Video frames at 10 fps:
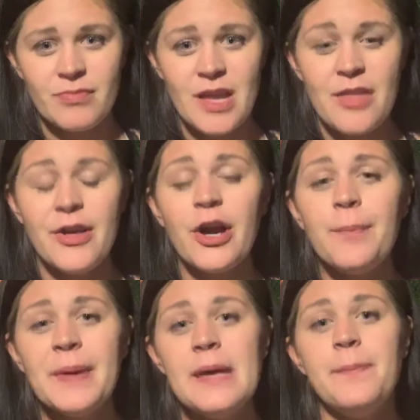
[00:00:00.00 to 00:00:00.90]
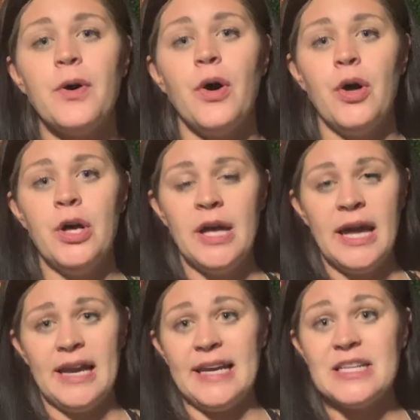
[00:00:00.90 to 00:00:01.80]
There are people,
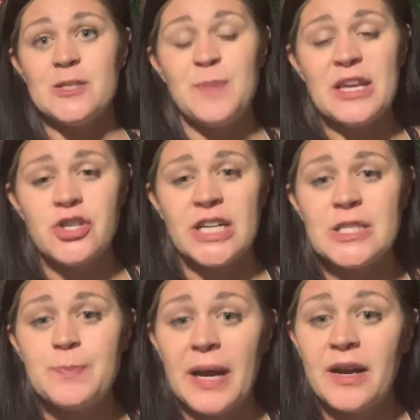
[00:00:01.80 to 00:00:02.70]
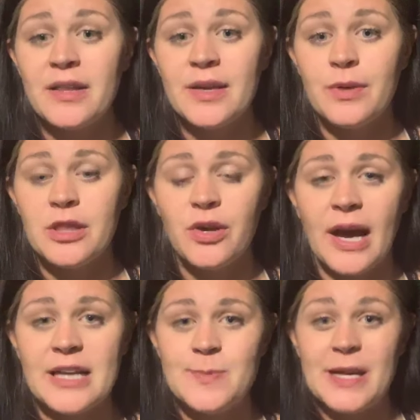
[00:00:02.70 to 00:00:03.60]
and I can speak transparently with you
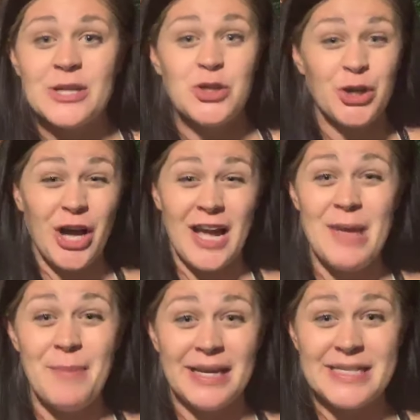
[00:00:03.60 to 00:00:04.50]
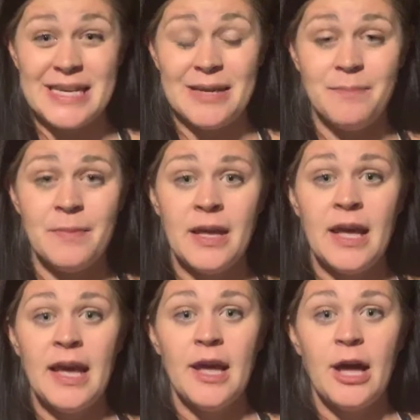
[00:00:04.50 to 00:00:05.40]
guys because you're not in my team.
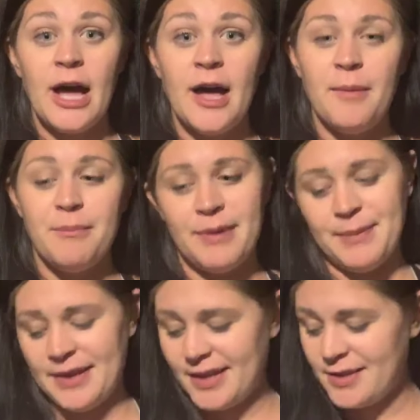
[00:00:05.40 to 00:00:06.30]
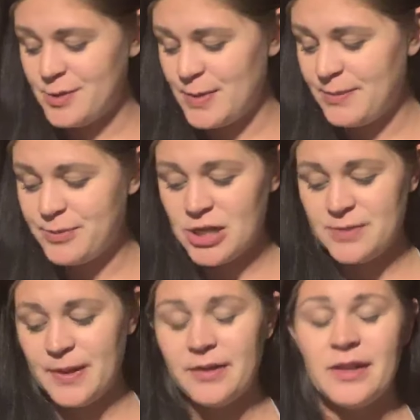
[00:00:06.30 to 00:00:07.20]
I mean, I can speak
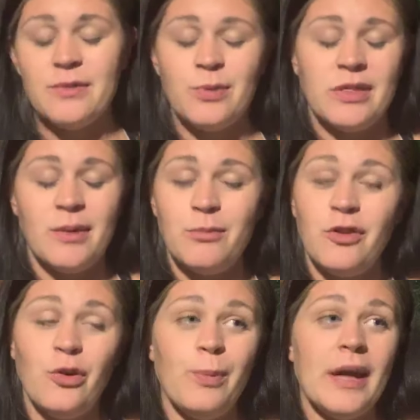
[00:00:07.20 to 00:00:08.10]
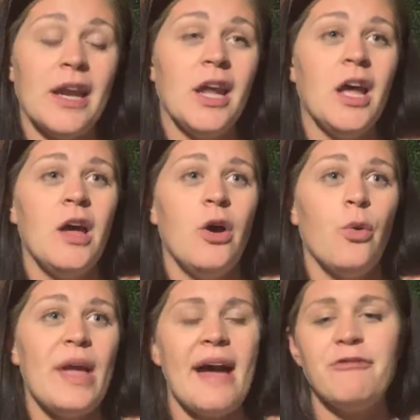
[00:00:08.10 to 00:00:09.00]
transparently with them too, but
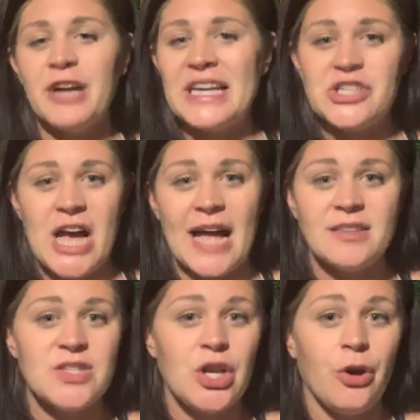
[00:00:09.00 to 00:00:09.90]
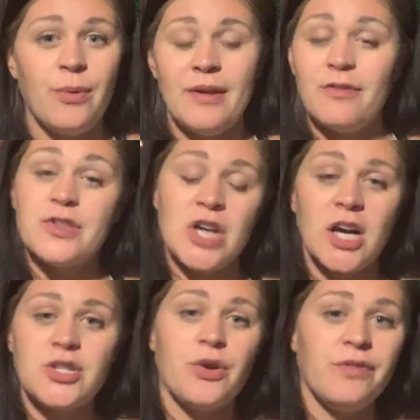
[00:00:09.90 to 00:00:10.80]
we have rank chats. You know, we have
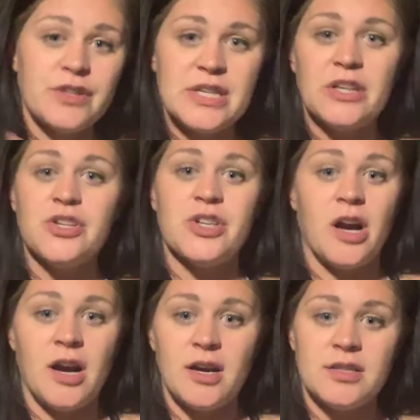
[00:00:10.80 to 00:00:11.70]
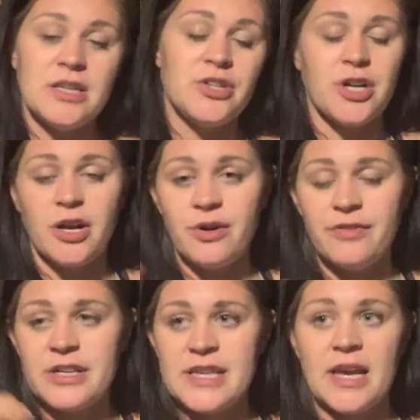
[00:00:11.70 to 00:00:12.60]
stars going for senior star going
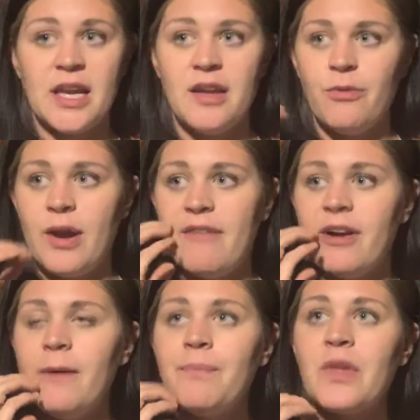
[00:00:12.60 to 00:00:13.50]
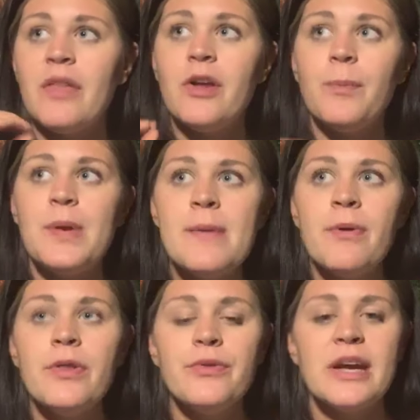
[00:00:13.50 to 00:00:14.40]
for executive, whatever. And there are
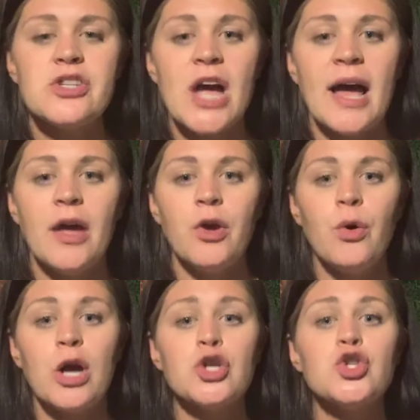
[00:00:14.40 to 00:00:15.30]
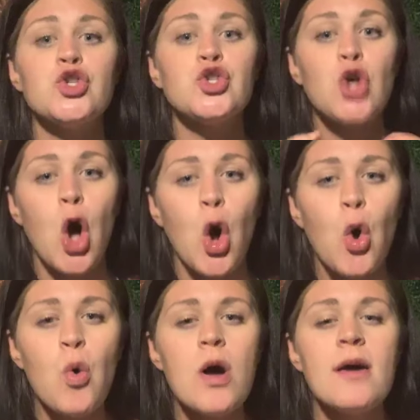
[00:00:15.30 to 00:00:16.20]
people in the rank chat who are
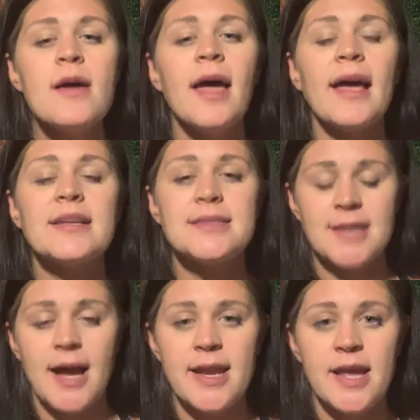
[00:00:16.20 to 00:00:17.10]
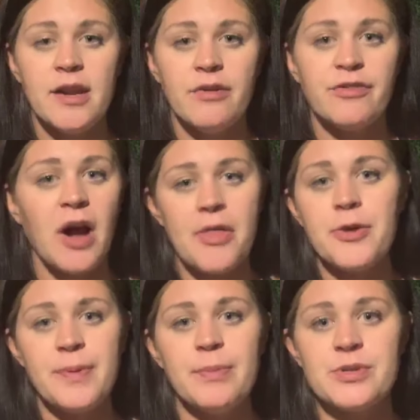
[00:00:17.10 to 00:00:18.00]
so excited for other
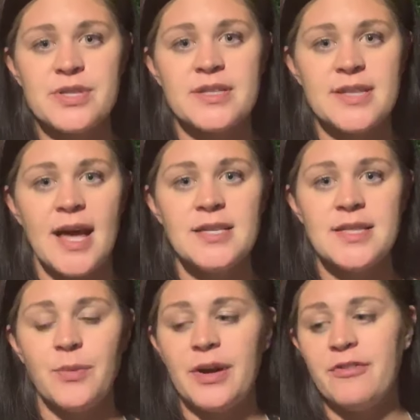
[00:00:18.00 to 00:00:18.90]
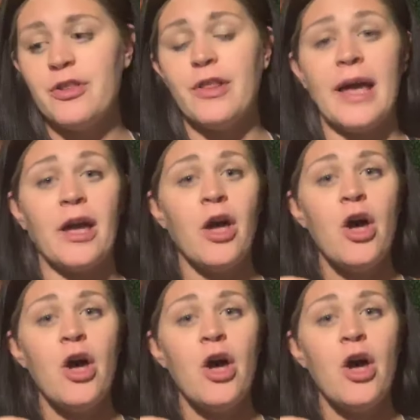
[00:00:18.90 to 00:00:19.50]
people's success that whenever they're like,